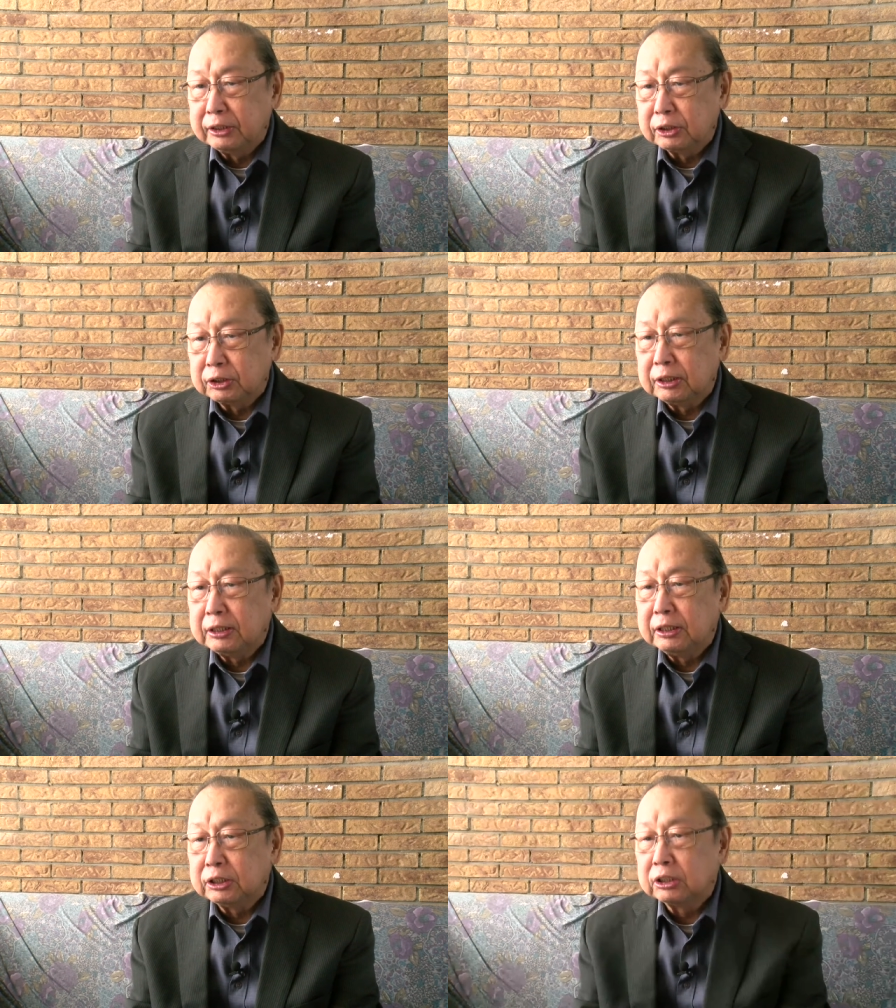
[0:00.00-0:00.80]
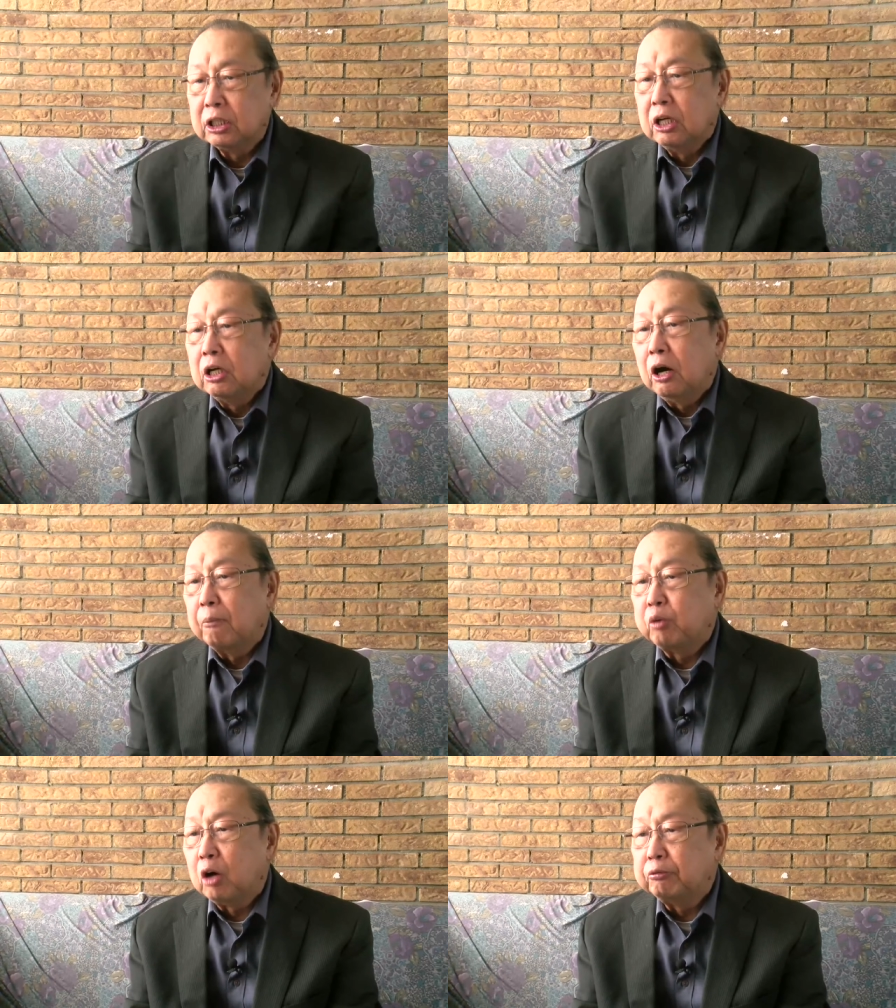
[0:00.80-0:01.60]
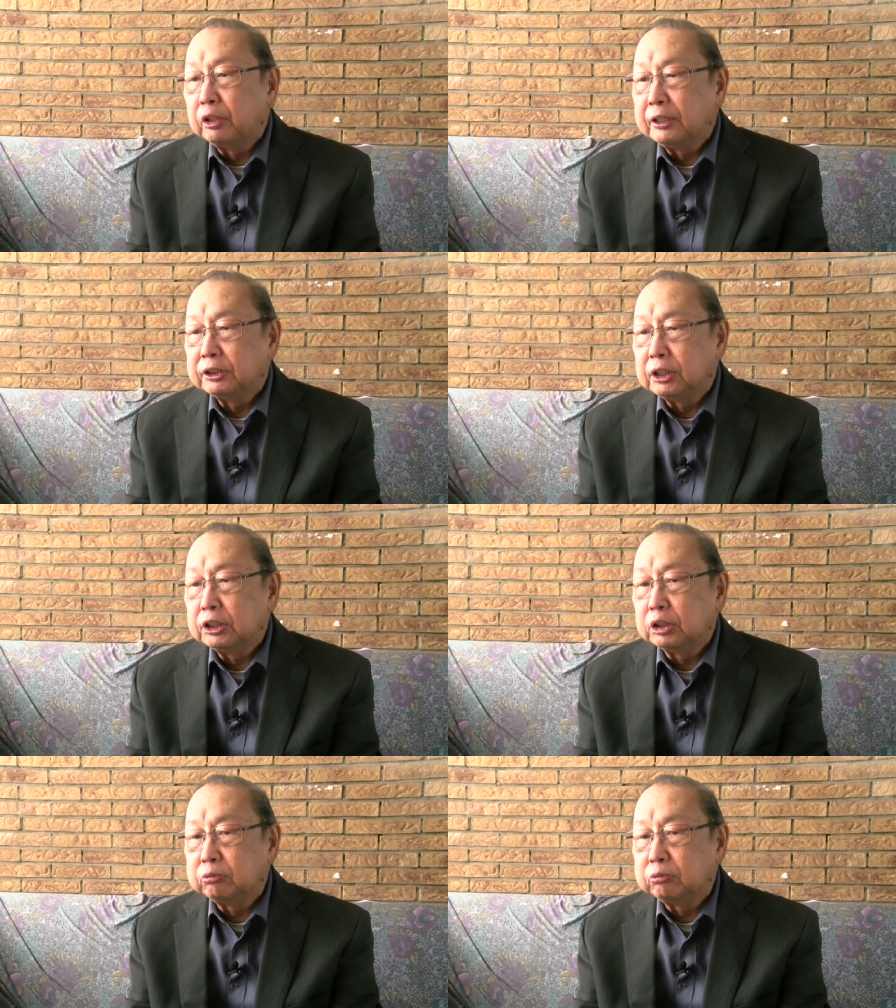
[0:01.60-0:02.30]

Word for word: a series of conferences,